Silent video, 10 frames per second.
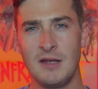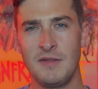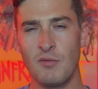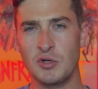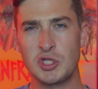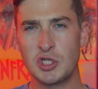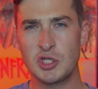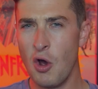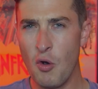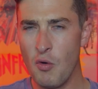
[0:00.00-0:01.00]
that were
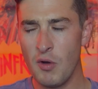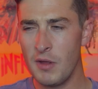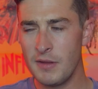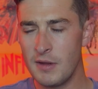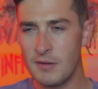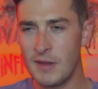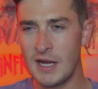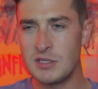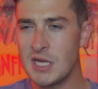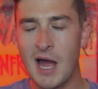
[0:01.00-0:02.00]
so
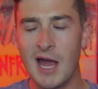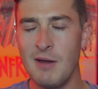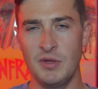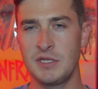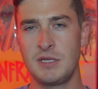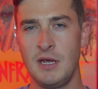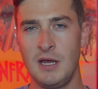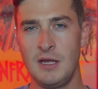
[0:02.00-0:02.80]
like timeless